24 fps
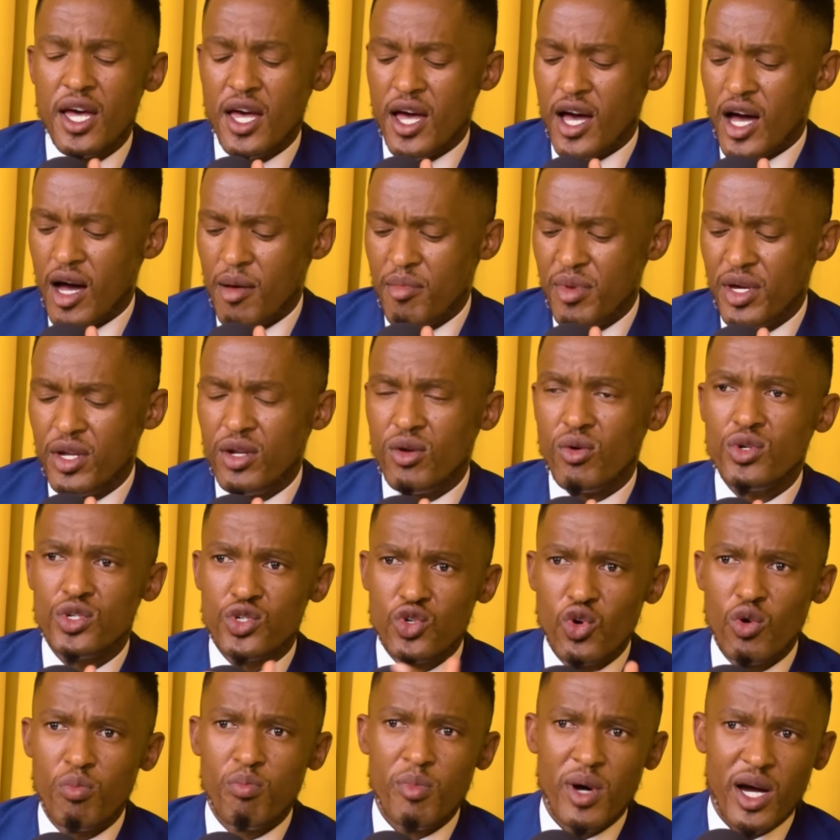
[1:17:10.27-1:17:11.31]
I mean,
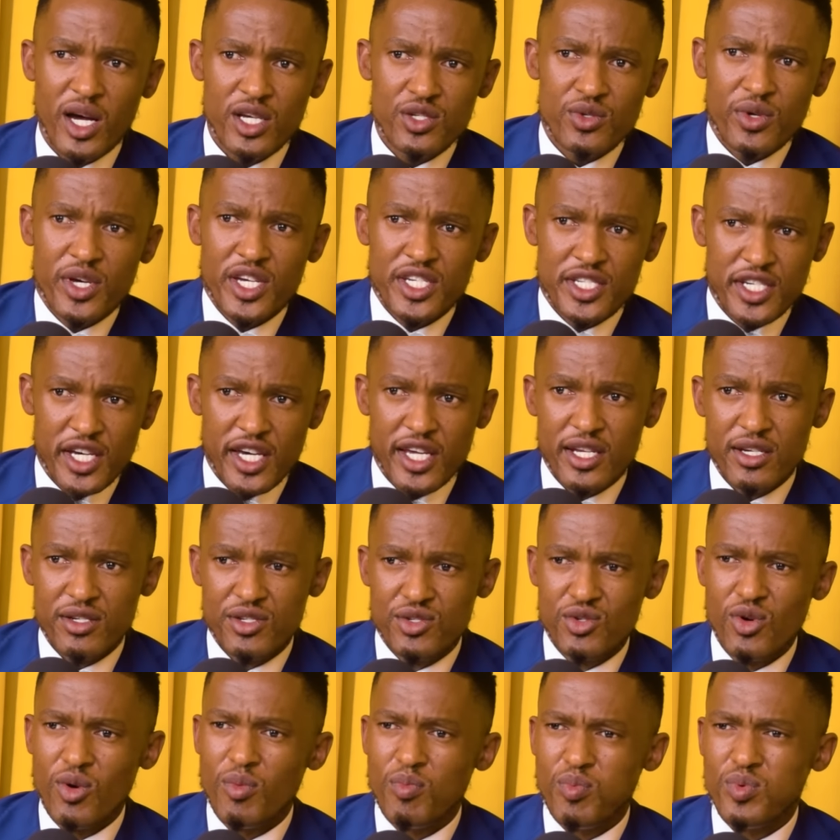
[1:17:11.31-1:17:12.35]
Ujub Magazo HL.
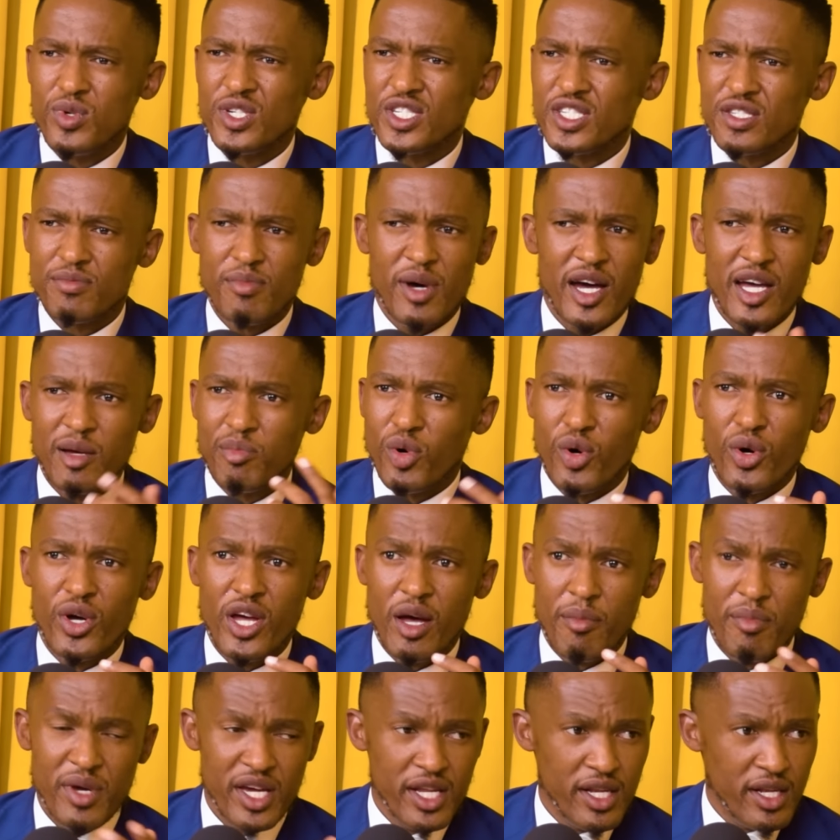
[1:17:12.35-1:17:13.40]
Ujub was my boy. I
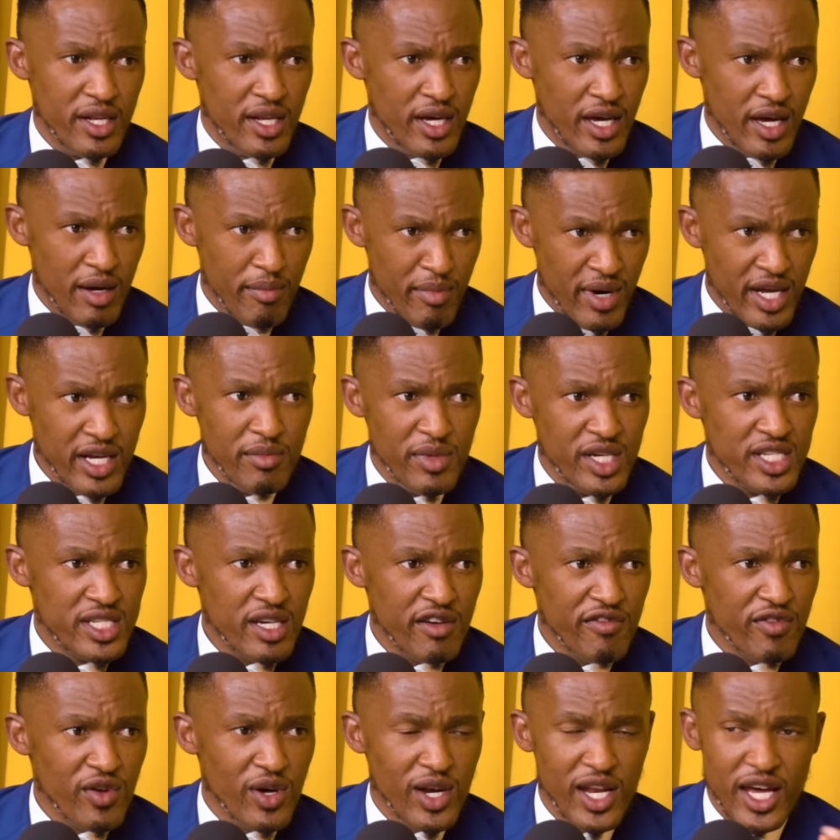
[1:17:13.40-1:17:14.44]
mean, Manim
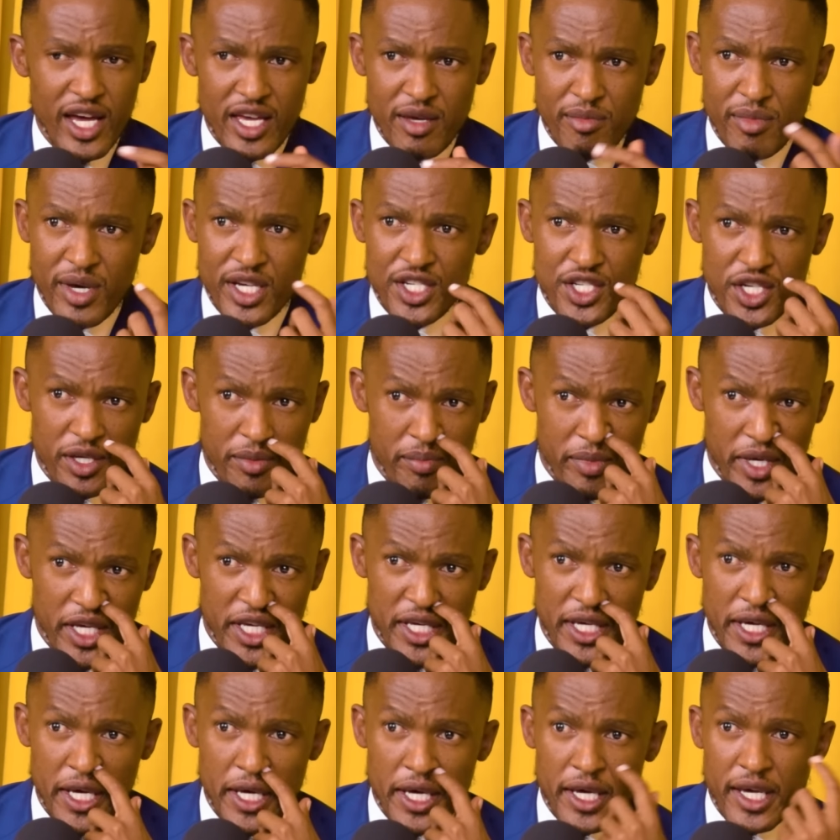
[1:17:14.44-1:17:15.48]
interviewer, he mentioned me
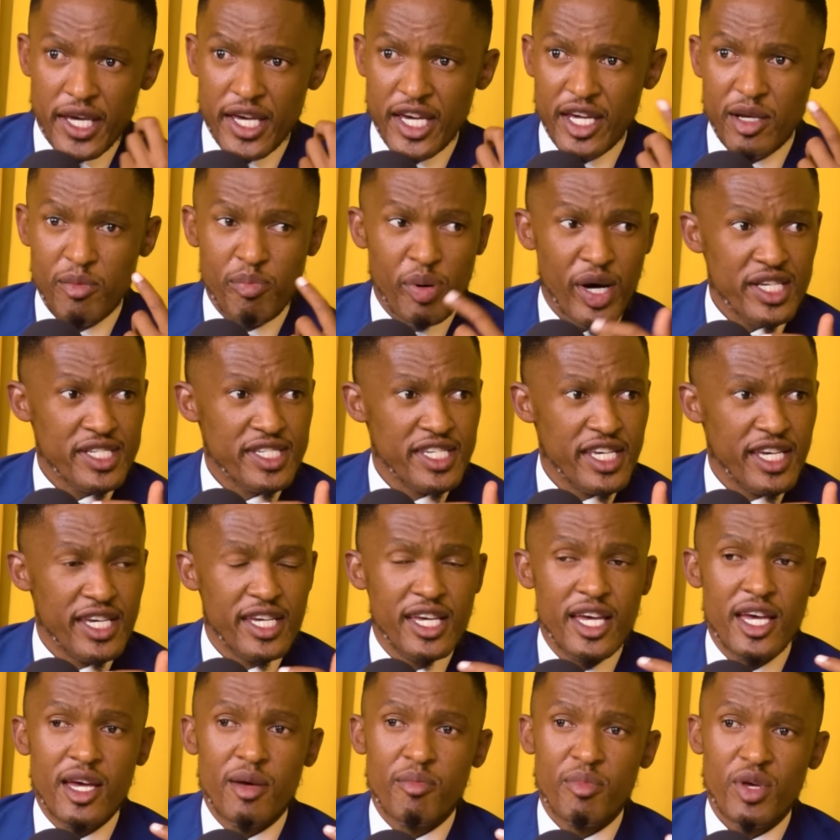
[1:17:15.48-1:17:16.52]
in passing
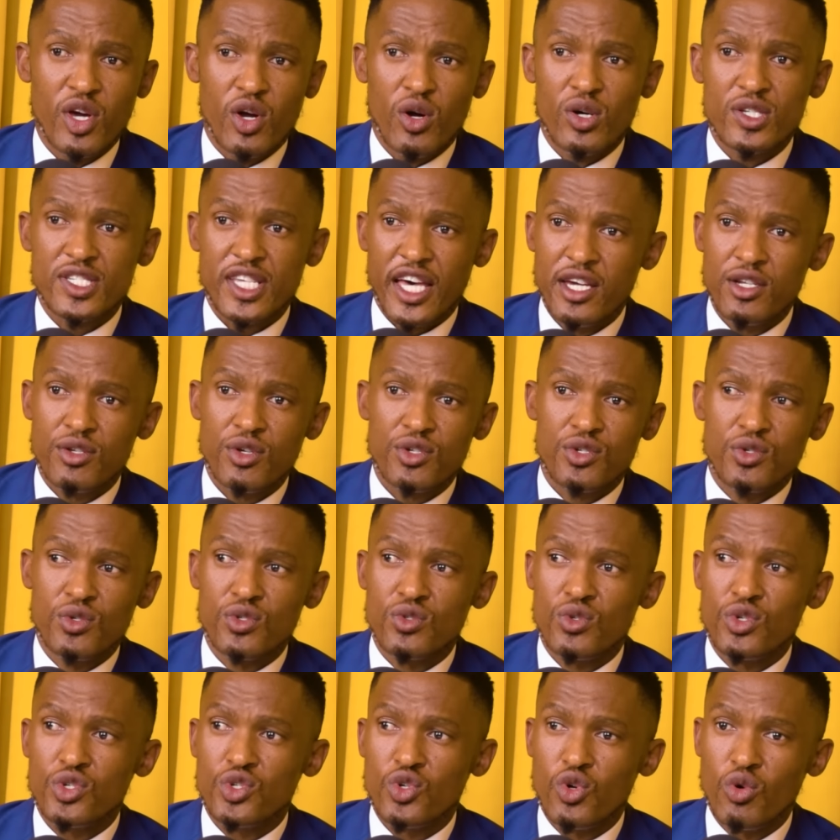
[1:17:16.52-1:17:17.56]
because I introduced
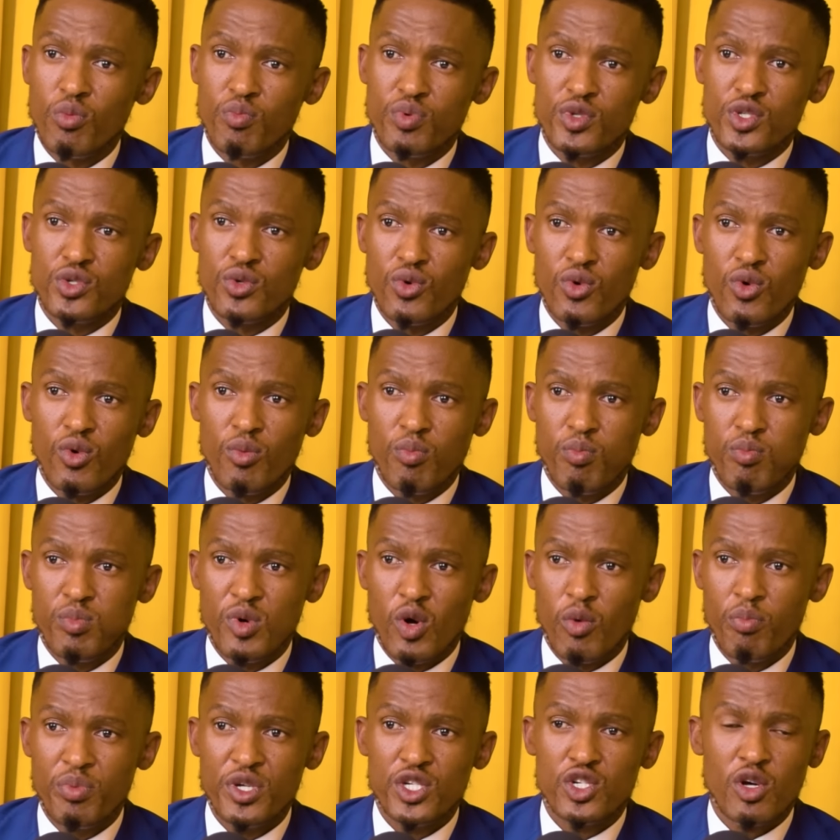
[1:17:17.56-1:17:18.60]
Ujub to
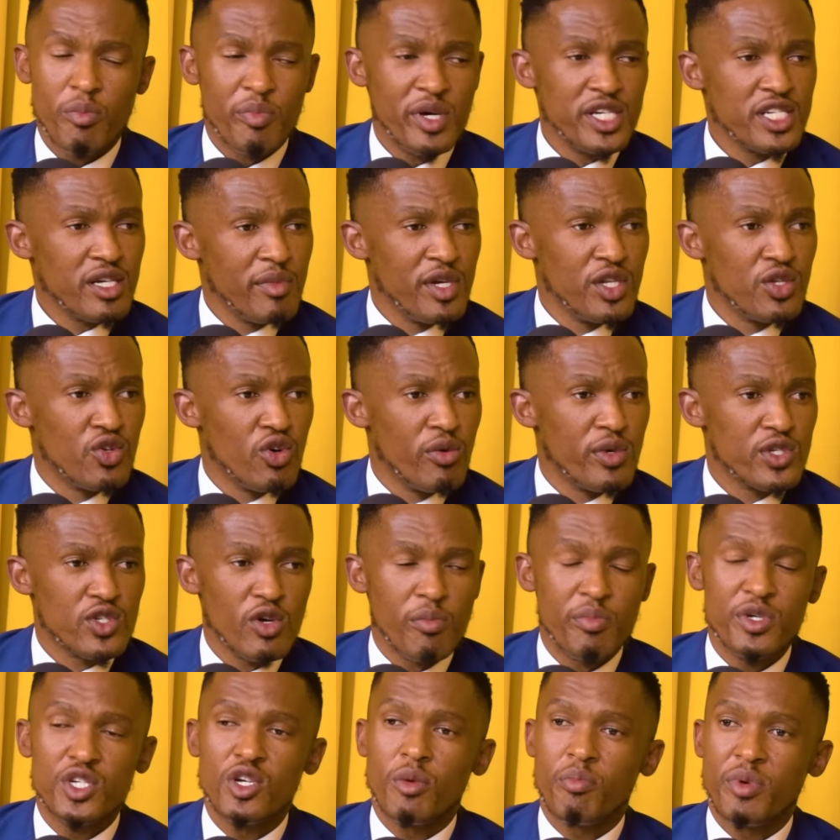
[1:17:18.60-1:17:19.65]
Bishop Benjamin Dube. So
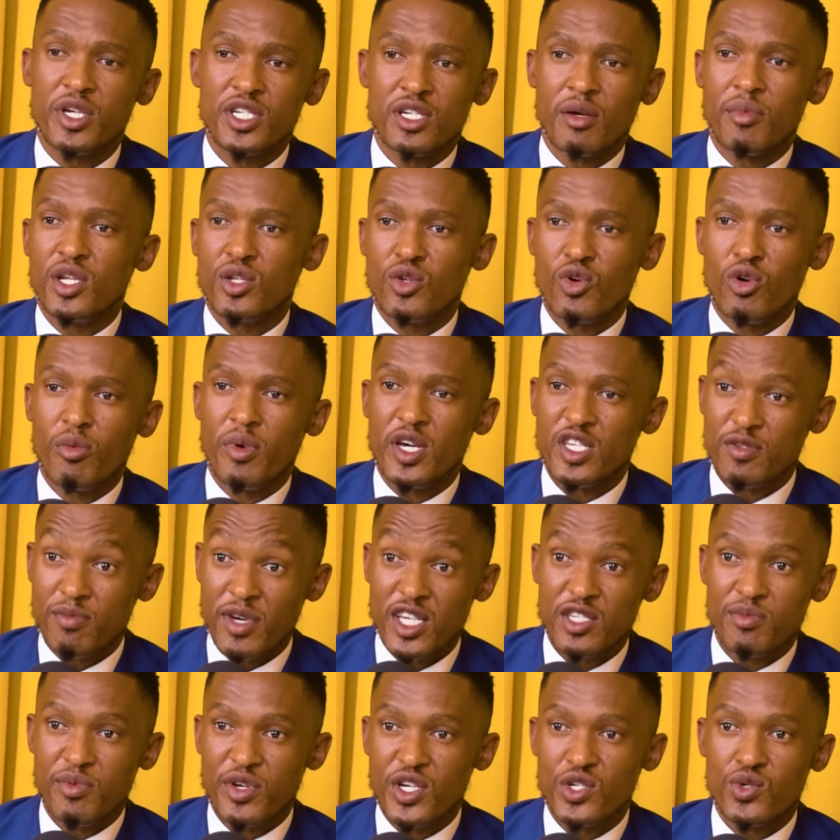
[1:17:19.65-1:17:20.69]
Bishop Benjamin Dube is my
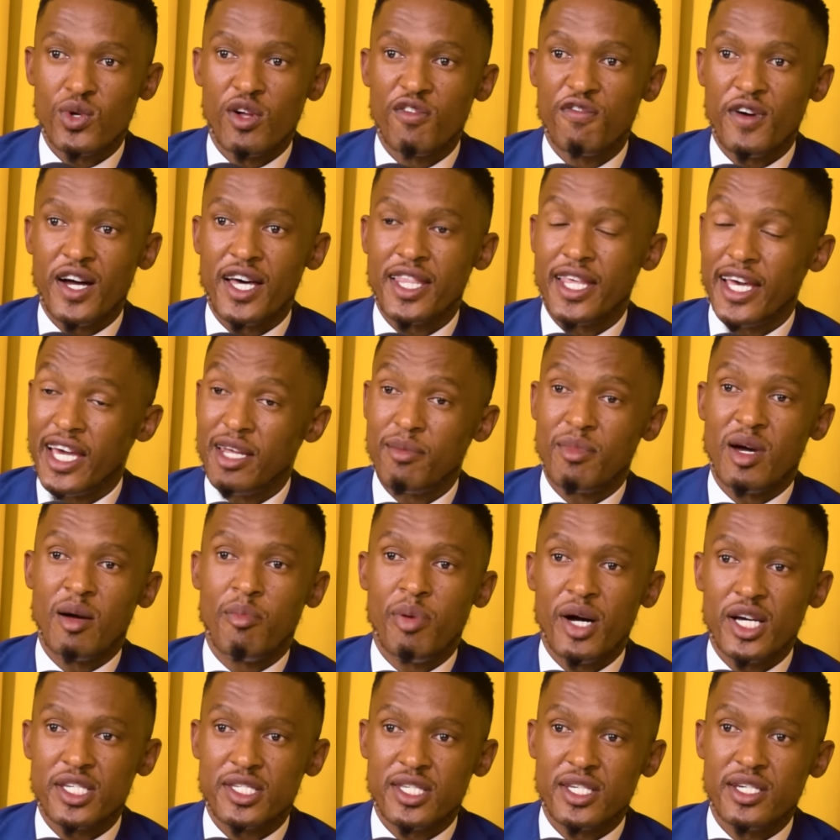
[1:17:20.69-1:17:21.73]
spiritual father and my
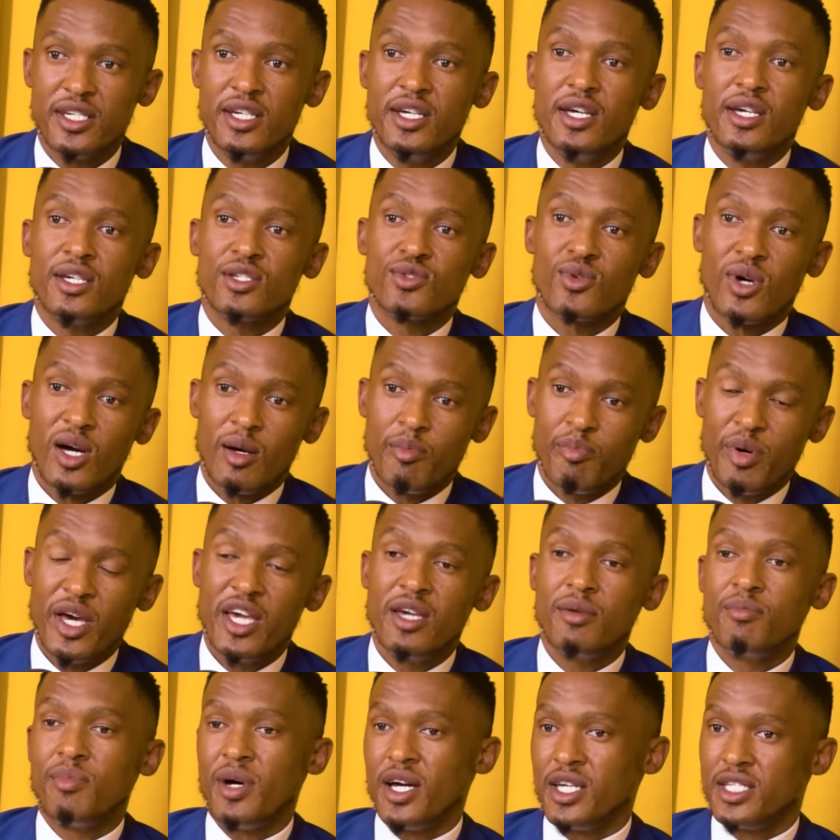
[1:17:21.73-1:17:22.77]
pastor. So I pay
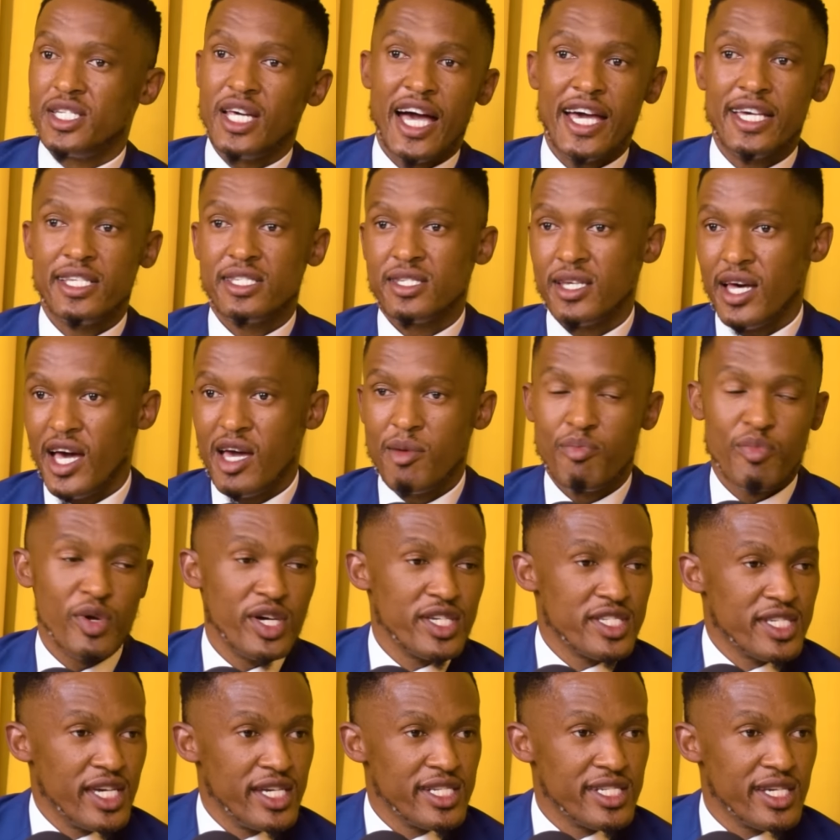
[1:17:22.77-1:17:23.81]
my tithes, a high praise
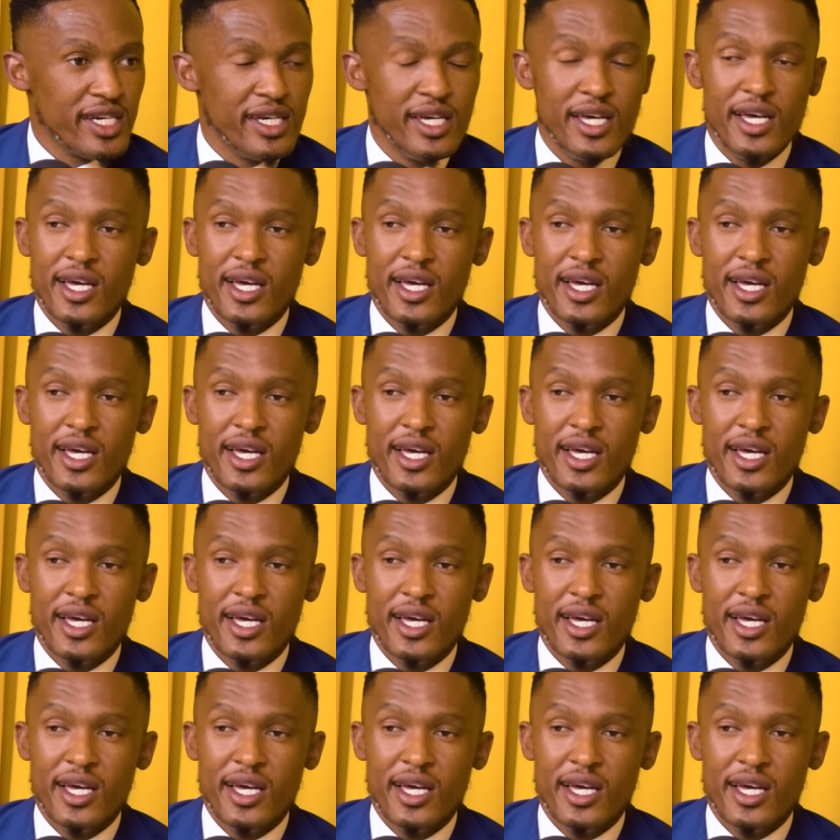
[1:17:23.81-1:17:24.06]
center.